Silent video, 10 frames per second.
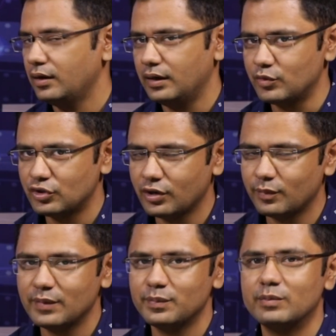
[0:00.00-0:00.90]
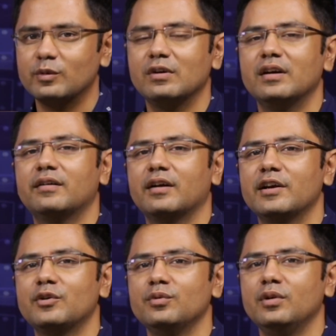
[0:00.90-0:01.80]
I'm sure, ma'am, people will
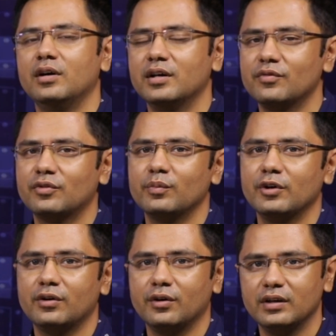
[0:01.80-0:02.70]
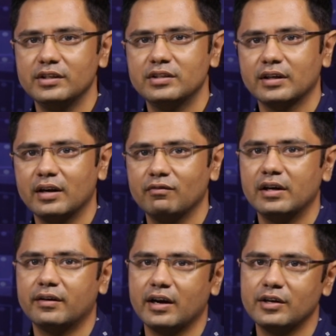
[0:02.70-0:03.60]
try to learn from your knowledge and
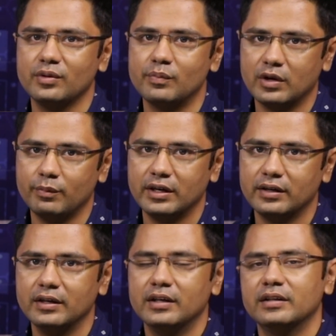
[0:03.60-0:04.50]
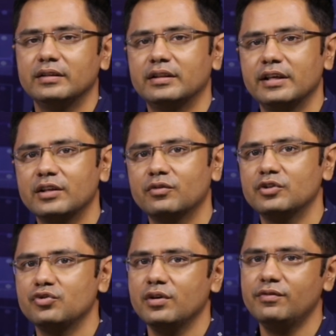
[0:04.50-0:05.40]
will try to implement the things
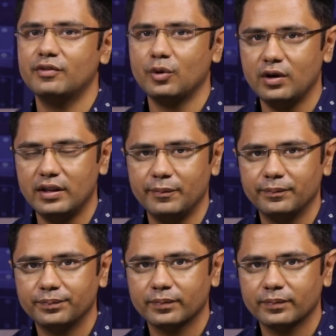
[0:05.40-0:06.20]
which you have told them.